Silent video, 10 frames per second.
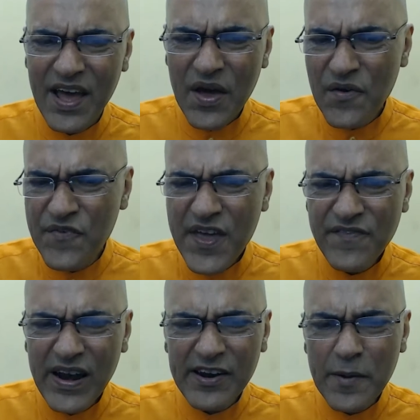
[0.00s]
we
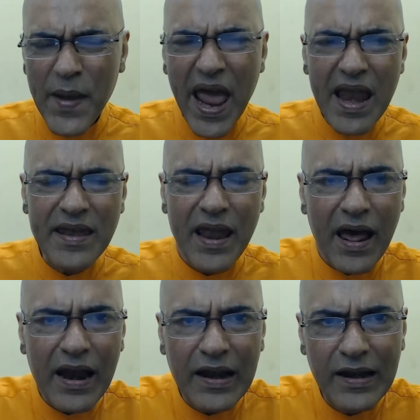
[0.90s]
will remain
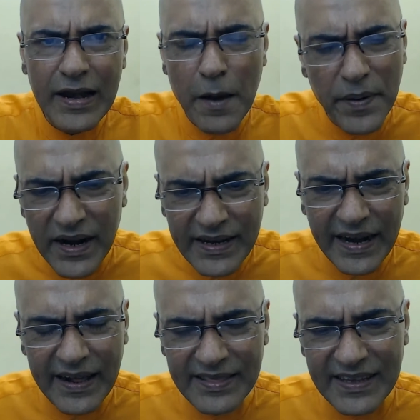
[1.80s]

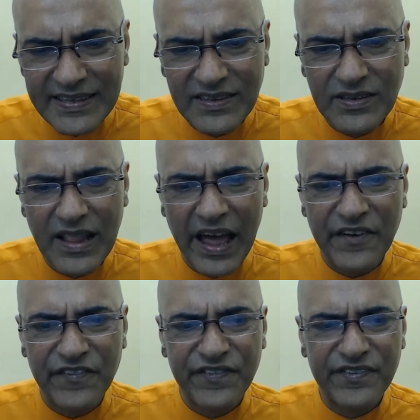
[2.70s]
liberated in this
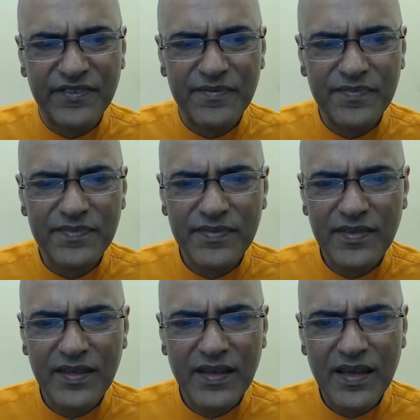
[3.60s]
life.
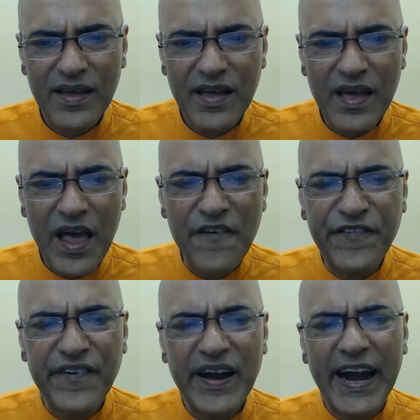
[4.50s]
If
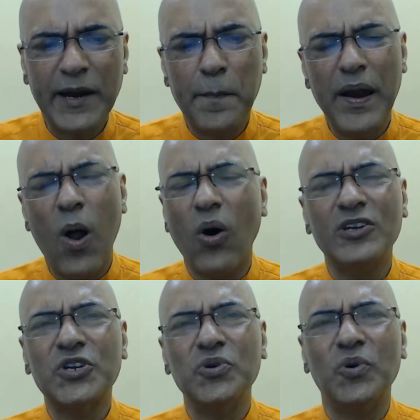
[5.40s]
it
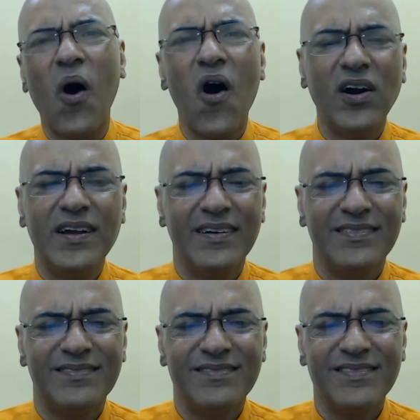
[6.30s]
belongs to
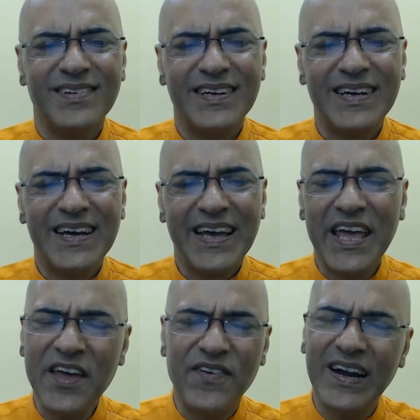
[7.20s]
God,
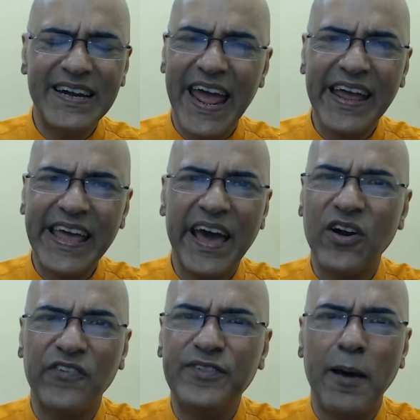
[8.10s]
He will take care
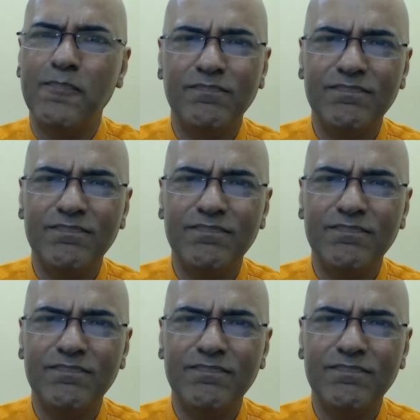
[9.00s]
of them.